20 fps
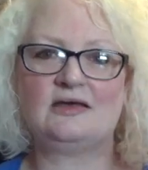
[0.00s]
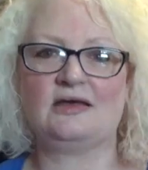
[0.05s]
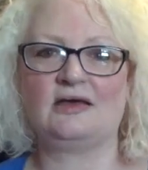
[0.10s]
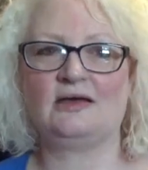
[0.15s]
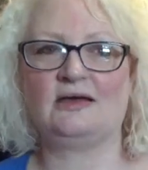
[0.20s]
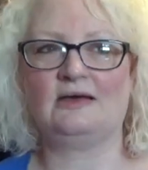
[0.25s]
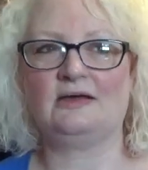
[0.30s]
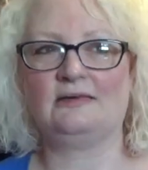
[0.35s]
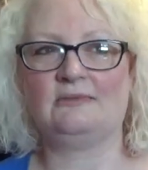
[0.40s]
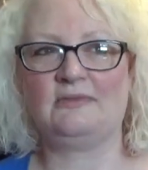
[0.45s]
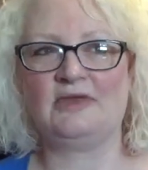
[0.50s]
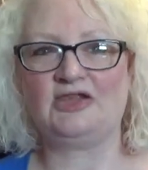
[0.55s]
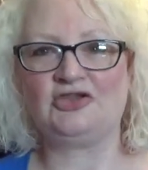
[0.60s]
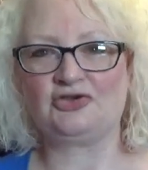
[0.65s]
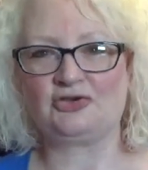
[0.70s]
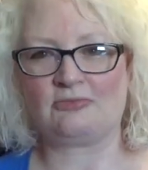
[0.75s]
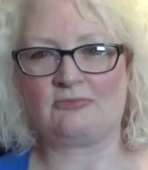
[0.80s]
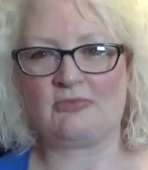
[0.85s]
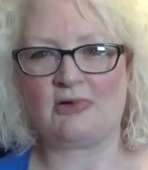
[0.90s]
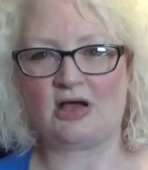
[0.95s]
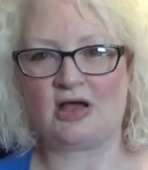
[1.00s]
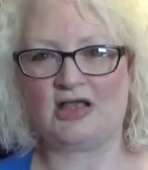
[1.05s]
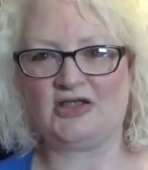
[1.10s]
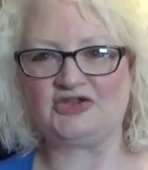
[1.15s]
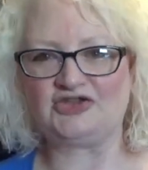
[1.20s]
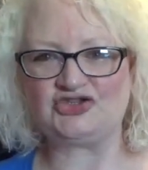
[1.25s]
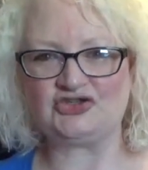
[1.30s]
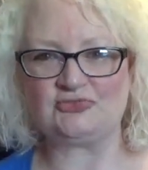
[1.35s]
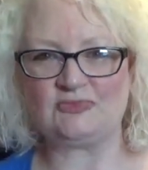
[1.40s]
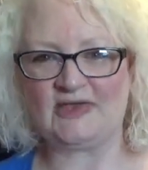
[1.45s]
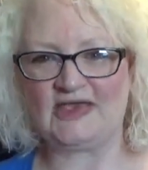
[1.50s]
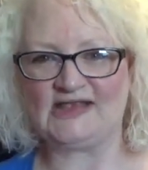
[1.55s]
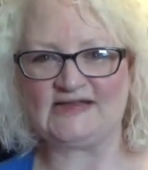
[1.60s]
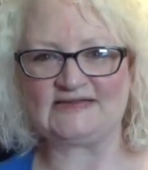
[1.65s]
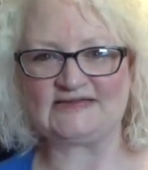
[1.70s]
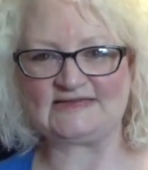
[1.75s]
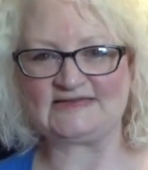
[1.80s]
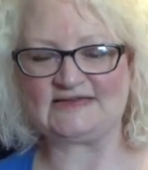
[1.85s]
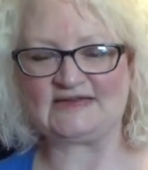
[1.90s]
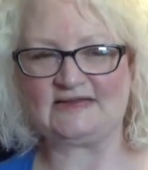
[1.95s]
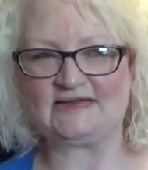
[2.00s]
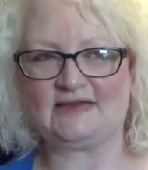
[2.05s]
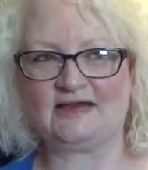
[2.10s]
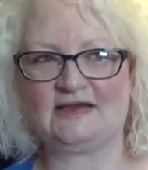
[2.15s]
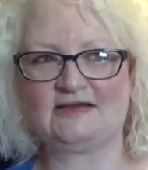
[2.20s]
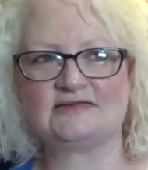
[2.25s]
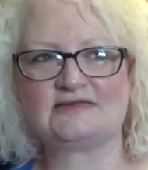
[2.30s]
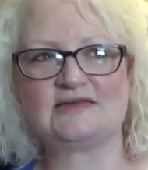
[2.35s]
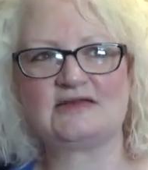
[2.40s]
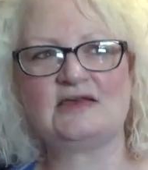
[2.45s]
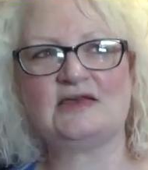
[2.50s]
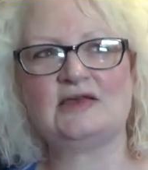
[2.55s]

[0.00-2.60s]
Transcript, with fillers: Um, in your mind, you may see that.